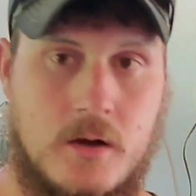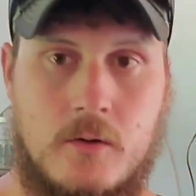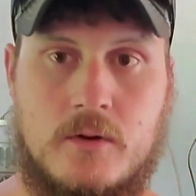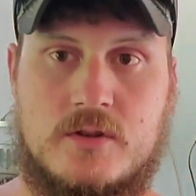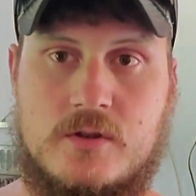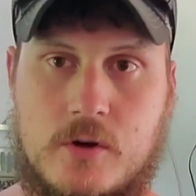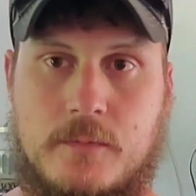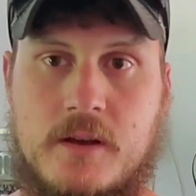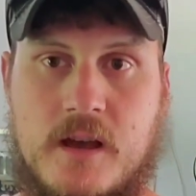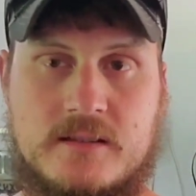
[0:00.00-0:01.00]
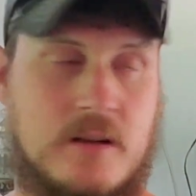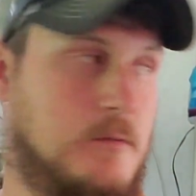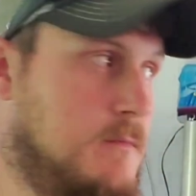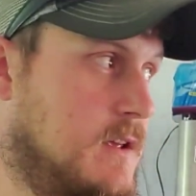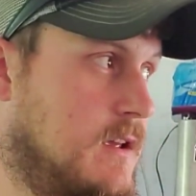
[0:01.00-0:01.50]
which UPS said
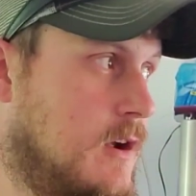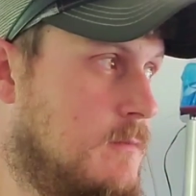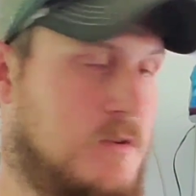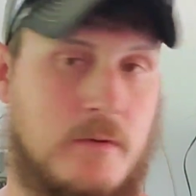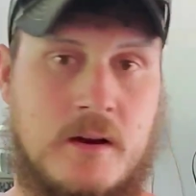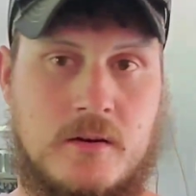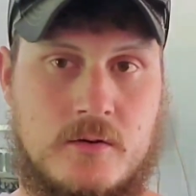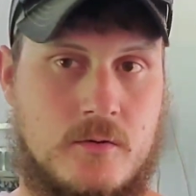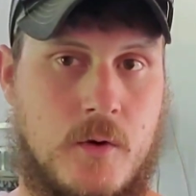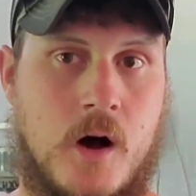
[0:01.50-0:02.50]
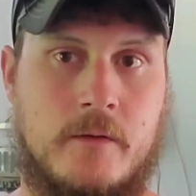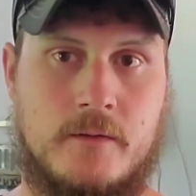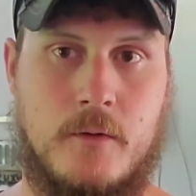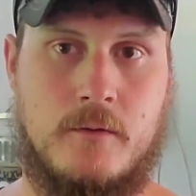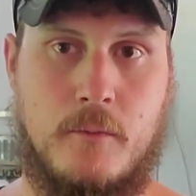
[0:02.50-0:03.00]
would be here between 12 and
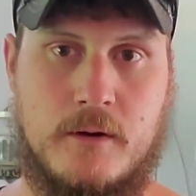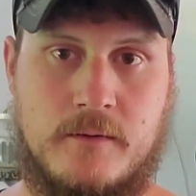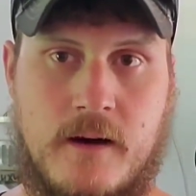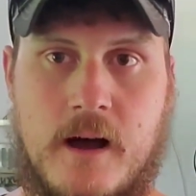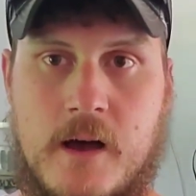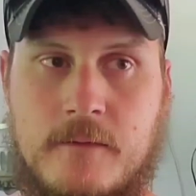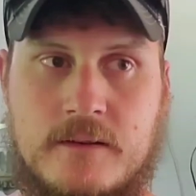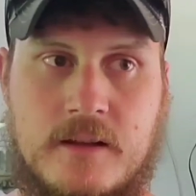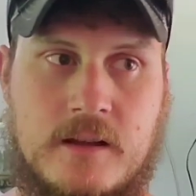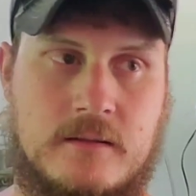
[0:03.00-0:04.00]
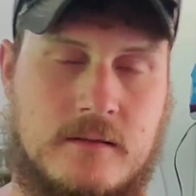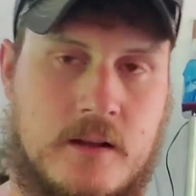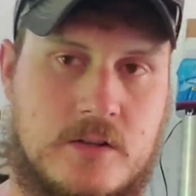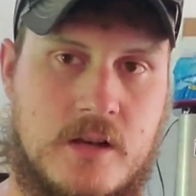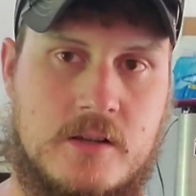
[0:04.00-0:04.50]
4:45, and then
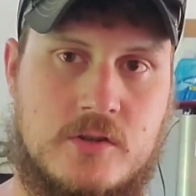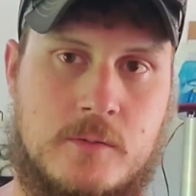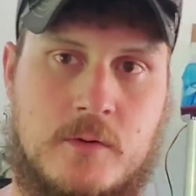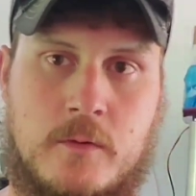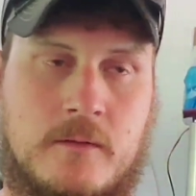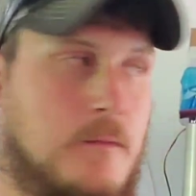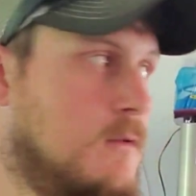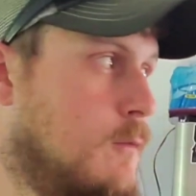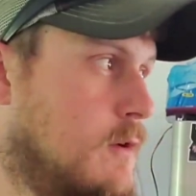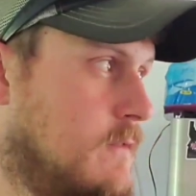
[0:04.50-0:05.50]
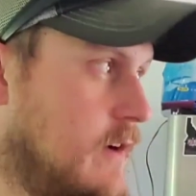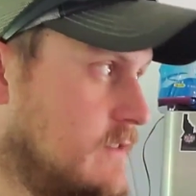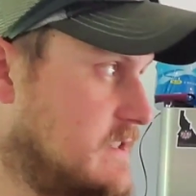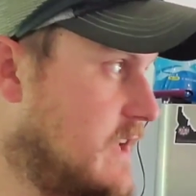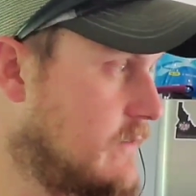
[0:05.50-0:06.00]
it changed to between 4:45
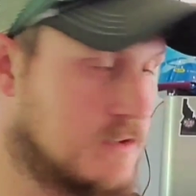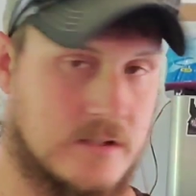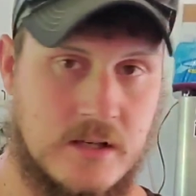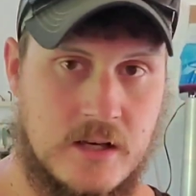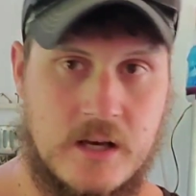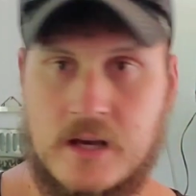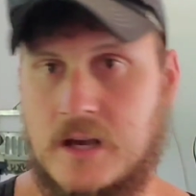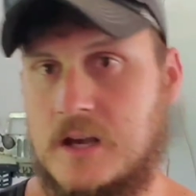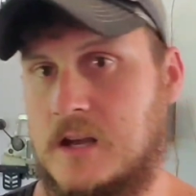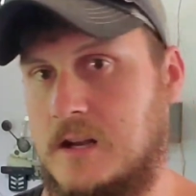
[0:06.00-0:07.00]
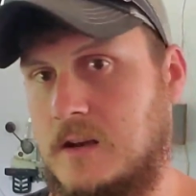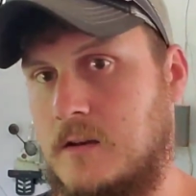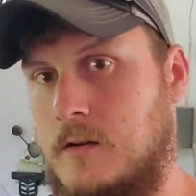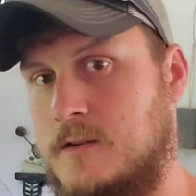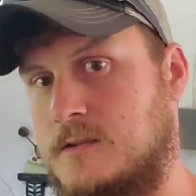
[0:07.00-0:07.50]
and 7, and it
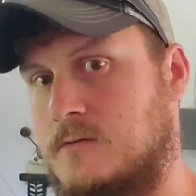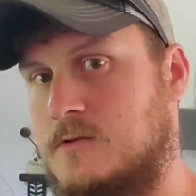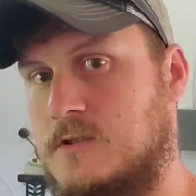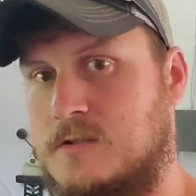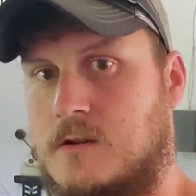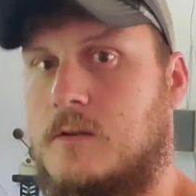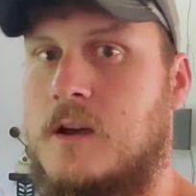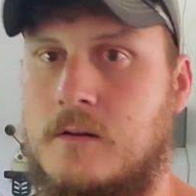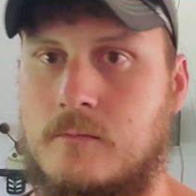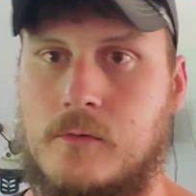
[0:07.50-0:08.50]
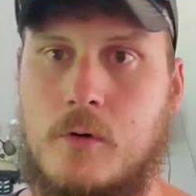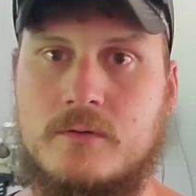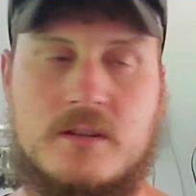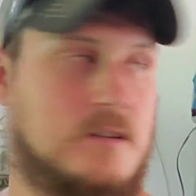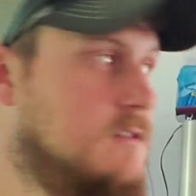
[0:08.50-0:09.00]
could also just go ahead and roll
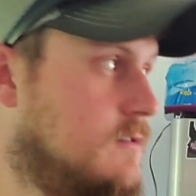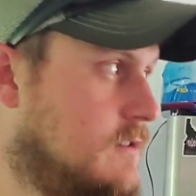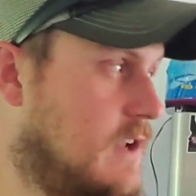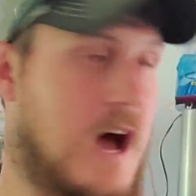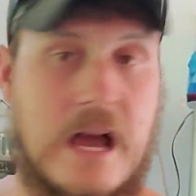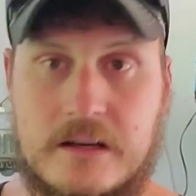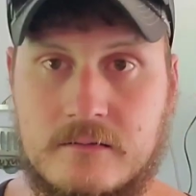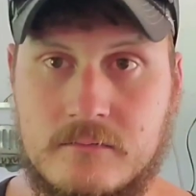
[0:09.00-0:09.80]
to 9